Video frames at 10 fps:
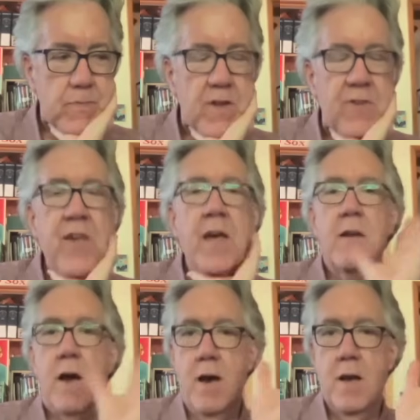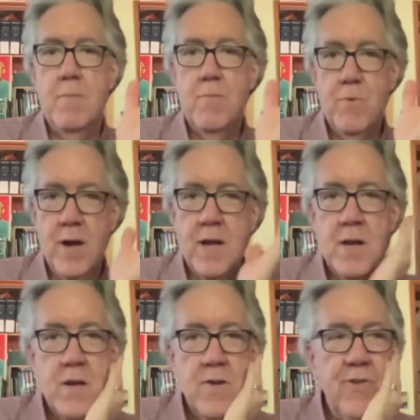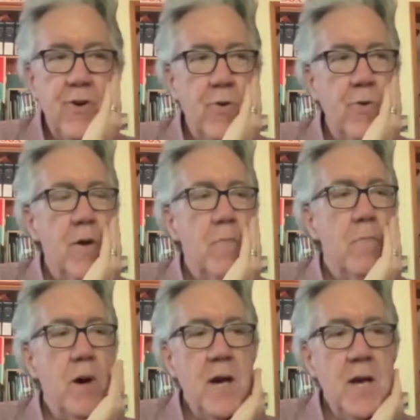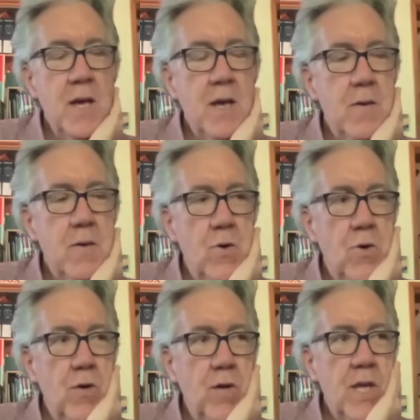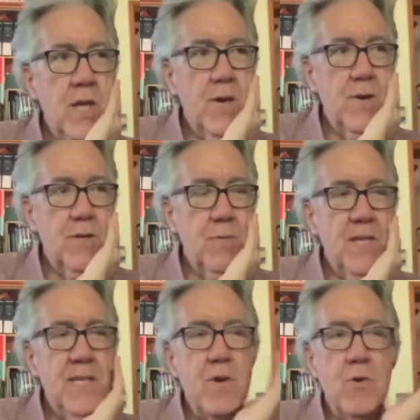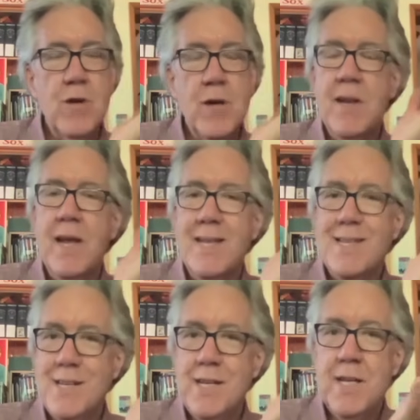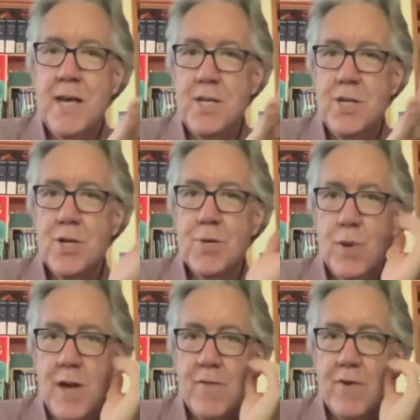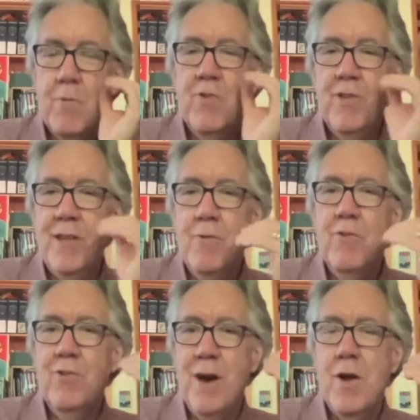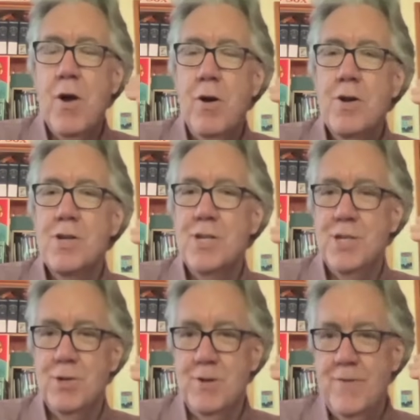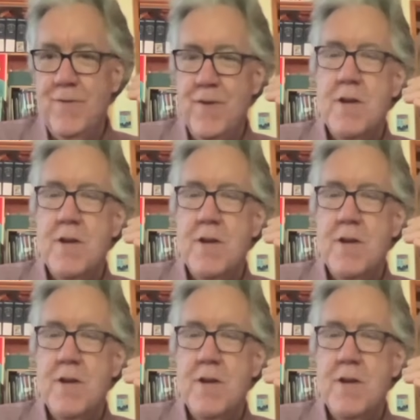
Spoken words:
set guy, right? So my early years, and when I say early, I mean like as a teenager, whatever, it was a lot harder to sort of